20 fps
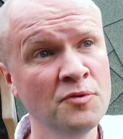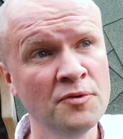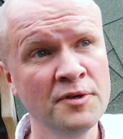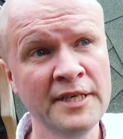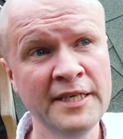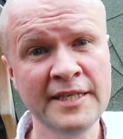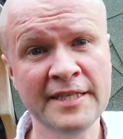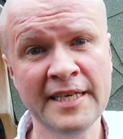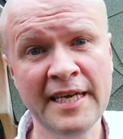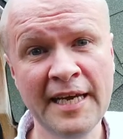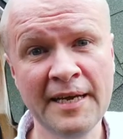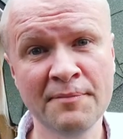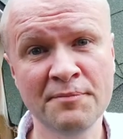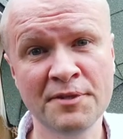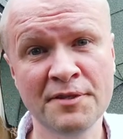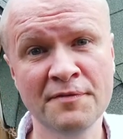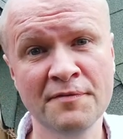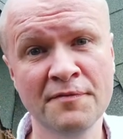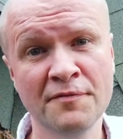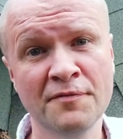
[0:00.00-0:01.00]
or any
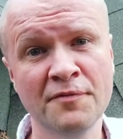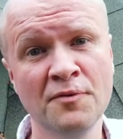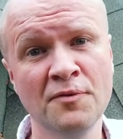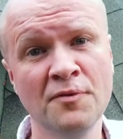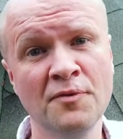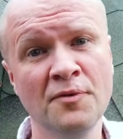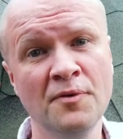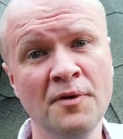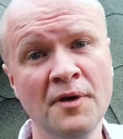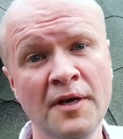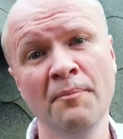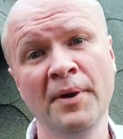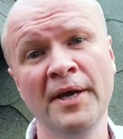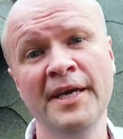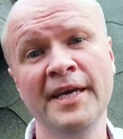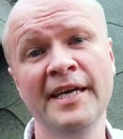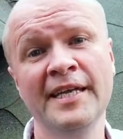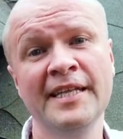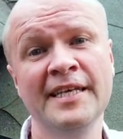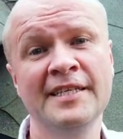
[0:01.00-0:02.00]
tips for
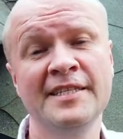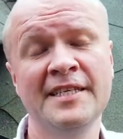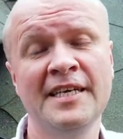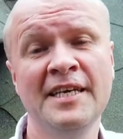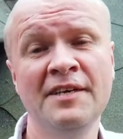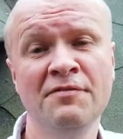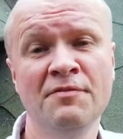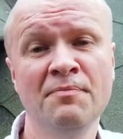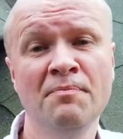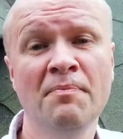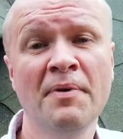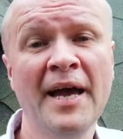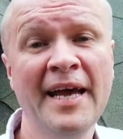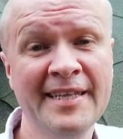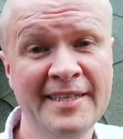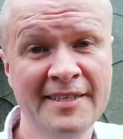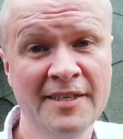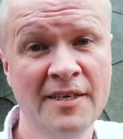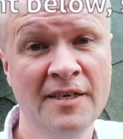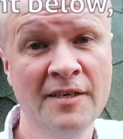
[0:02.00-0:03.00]
making this even
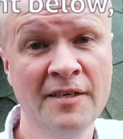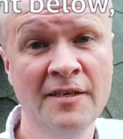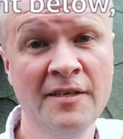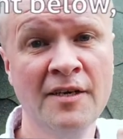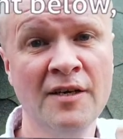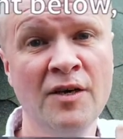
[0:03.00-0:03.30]
better